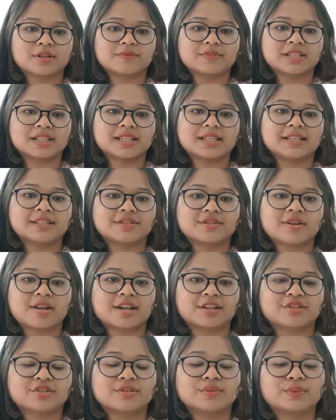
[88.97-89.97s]
should have detailed
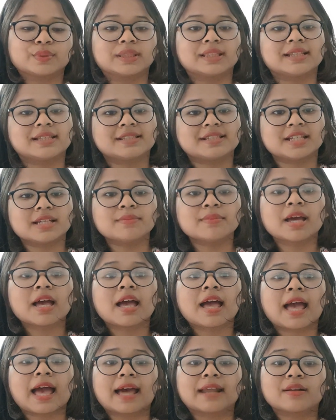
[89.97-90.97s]
interaction with the team
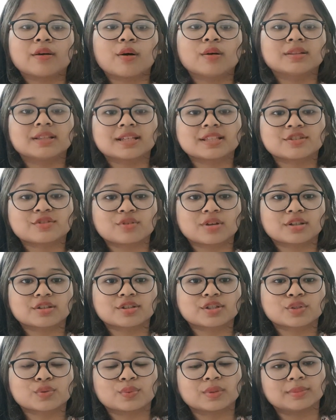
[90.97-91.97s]
and all the
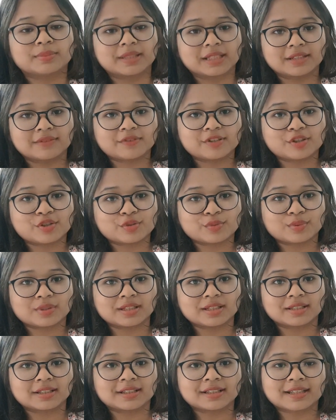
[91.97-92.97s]
instructions will be given to
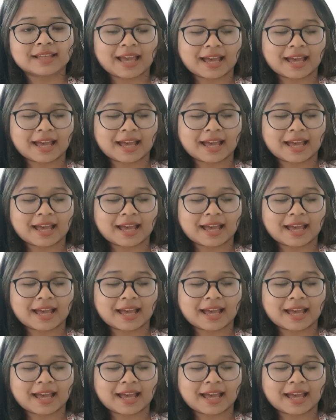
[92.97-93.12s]
the